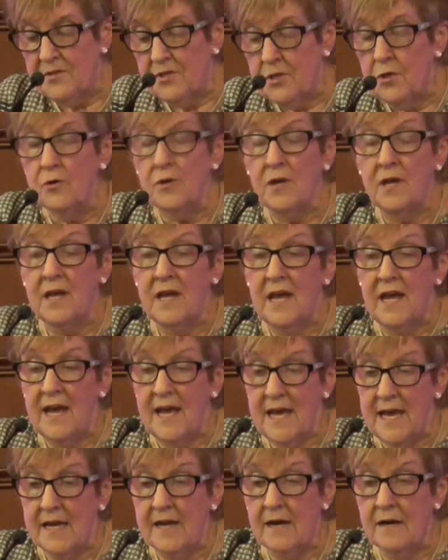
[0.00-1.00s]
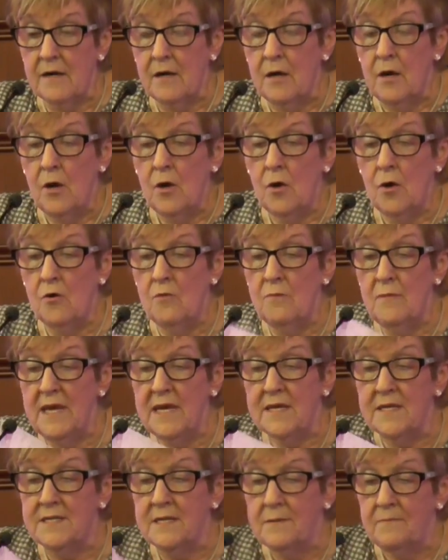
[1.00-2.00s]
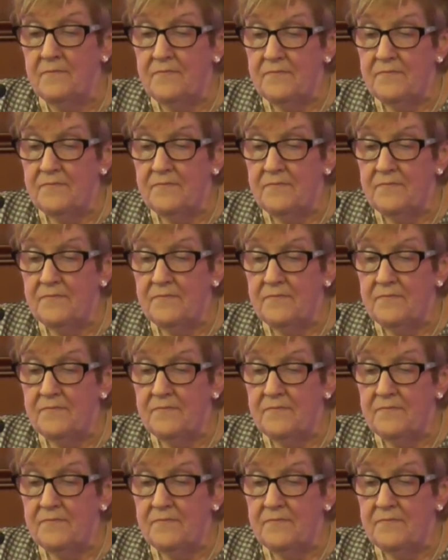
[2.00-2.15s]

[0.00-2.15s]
took Hagar, her maid,